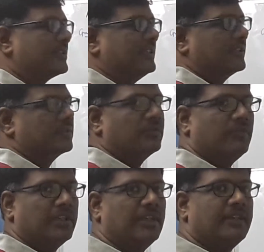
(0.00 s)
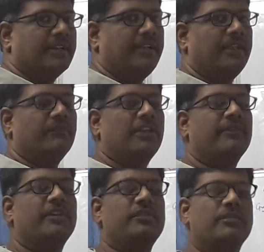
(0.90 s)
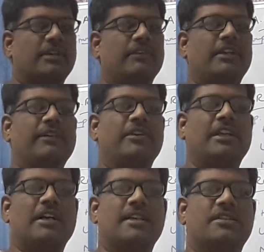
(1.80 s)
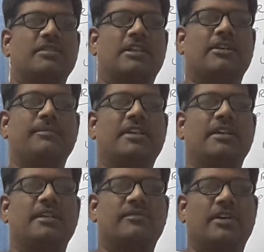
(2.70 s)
the 6. So what you are writing, whenever he asks you the atomic radius,